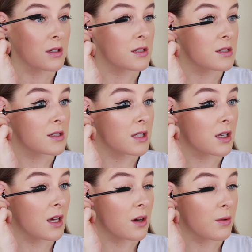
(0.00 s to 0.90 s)
Let's
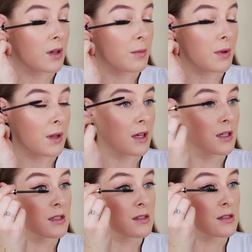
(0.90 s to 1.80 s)
see how it
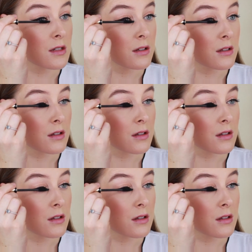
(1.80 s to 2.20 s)
applies.